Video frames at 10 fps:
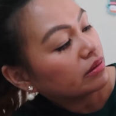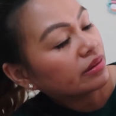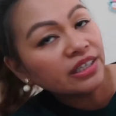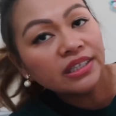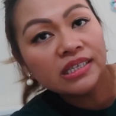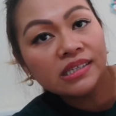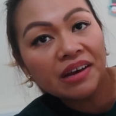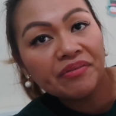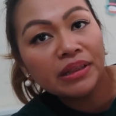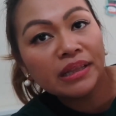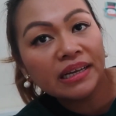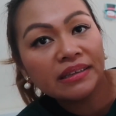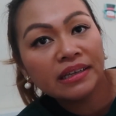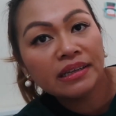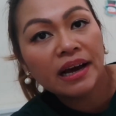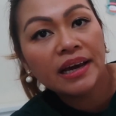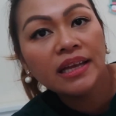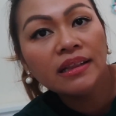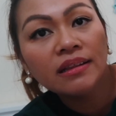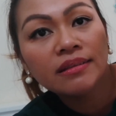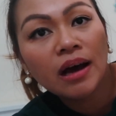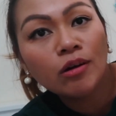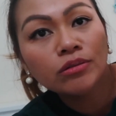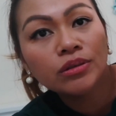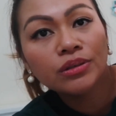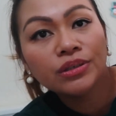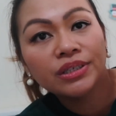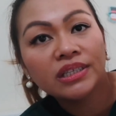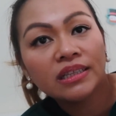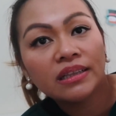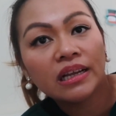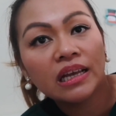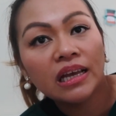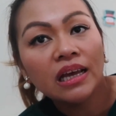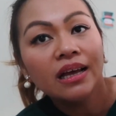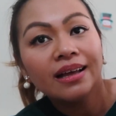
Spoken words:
$37.99 down to $33.